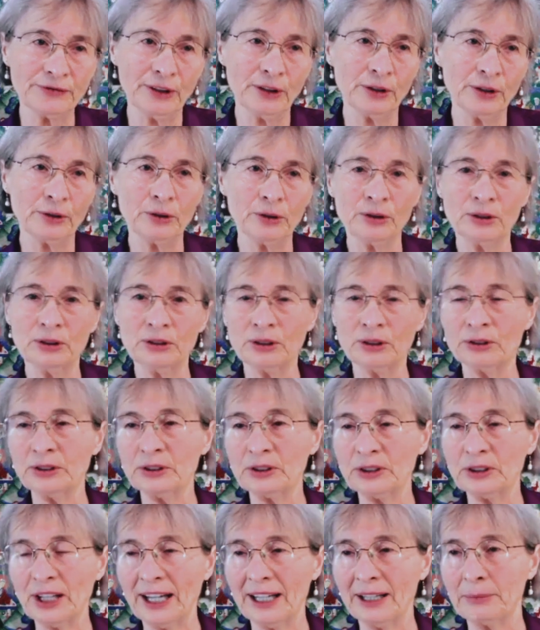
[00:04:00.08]
a long
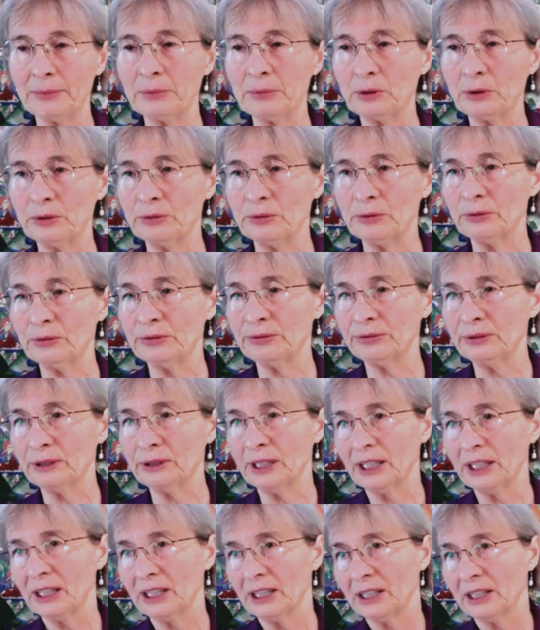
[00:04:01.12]
time
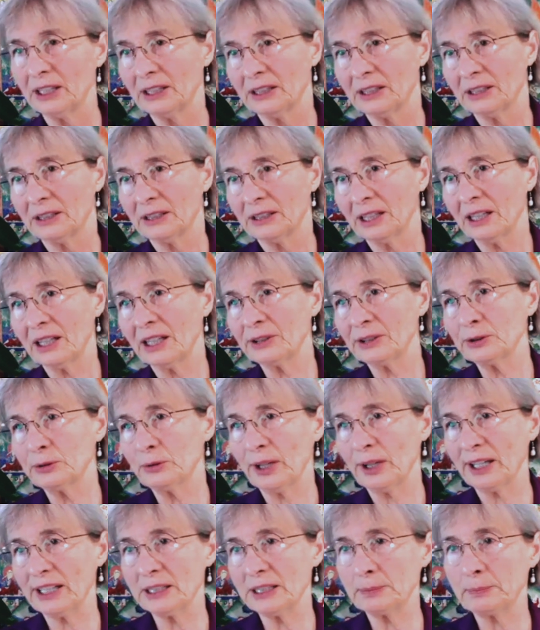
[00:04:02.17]
how to
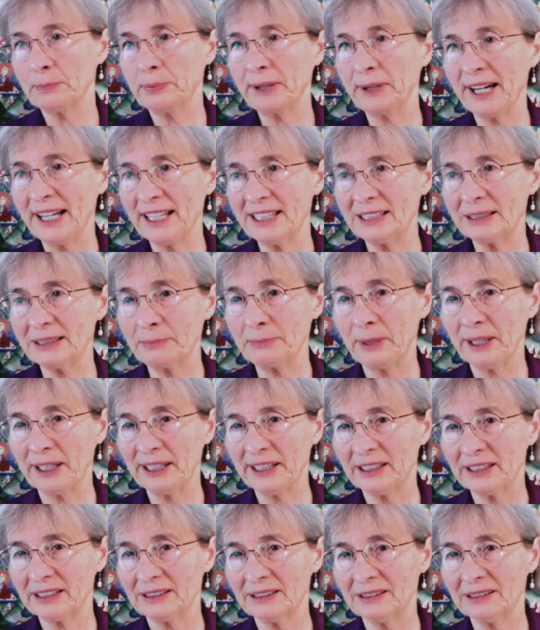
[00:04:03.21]
express my